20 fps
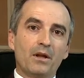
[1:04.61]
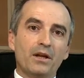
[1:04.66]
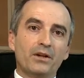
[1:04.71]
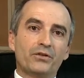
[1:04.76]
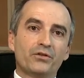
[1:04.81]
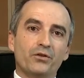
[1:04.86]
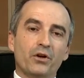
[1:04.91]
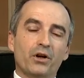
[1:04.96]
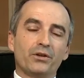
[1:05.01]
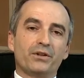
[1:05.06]

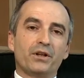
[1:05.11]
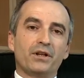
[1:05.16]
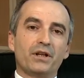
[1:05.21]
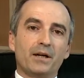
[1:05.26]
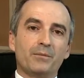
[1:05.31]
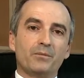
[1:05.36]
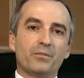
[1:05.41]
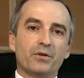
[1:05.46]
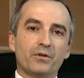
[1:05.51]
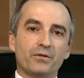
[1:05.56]
It's not the
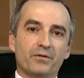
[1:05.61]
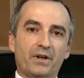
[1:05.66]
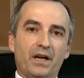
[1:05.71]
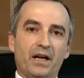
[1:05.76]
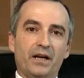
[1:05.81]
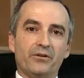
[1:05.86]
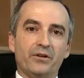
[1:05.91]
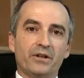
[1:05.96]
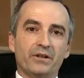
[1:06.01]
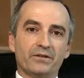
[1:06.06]
number of
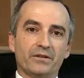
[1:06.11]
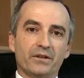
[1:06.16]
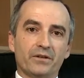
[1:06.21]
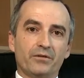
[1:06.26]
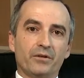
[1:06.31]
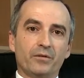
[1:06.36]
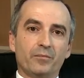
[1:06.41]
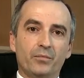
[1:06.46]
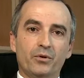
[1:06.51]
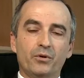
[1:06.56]
carriers that
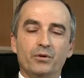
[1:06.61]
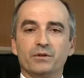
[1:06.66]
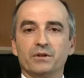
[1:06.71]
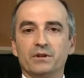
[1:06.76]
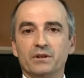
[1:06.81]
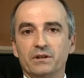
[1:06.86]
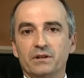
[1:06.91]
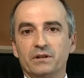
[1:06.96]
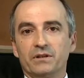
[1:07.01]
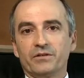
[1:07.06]
are
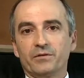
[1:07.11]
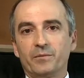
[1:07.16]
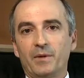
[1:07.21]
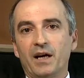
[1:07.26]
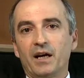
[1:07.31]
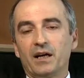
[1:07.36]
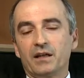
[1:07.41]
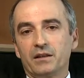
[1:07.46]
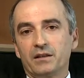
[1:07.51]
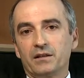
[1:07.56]
important in this
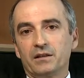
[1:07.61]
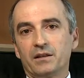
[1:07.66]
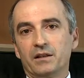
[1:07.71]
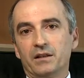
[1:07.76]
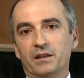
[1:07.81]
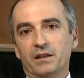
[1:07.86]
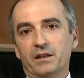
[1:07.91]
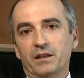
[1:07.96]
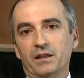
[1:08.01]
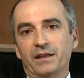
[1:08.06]
market.
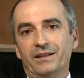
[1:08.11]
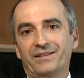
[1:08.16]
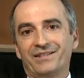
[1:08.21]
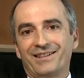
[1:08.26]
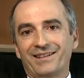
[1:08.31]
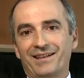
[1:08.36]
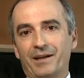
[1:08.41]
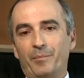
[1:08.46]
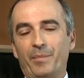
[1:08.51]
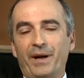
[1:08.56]
It's
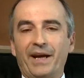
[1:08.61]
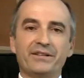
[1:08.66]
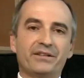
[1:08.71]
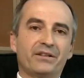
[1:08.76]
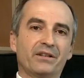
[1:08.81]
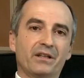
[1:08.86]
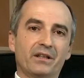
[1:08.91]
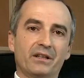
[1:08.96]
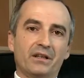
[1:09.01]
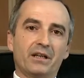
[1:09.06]
the
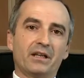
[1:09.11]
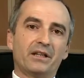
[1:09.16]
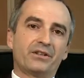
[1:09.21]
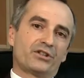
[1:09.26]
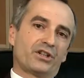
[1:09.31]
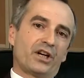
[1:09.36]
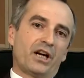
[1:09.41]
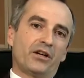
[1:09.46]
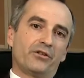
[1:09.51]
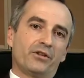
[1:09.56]
capacity that
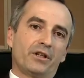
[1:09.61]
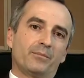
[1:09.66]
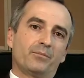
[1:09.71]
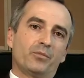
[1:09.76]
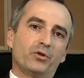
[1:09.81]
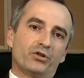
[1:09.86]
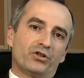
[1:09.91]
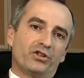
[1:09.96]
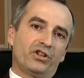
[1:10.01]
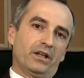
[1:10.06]
each carrier
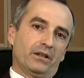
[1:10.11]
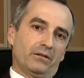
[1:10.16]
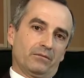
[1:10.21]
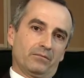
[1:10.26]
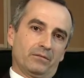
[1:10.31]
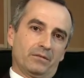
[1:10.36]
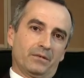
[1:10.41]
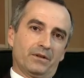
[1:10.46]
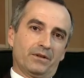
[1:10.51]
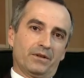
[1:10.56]
puts in
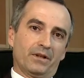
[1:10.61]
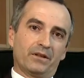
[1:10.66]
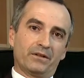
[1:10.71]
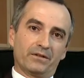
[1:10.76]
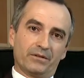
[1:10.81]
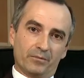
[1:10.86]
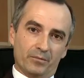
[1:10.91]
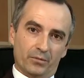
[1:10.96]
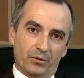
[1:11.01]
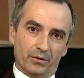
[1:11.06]
that
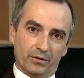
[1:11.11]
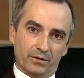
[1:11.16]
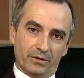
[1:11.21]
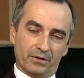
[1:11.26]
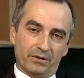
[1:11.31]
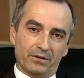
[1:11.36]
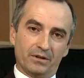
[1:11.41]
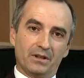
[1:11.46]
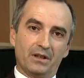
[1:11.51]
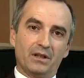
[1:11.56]
is
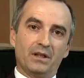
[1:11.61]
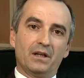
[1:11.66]
important.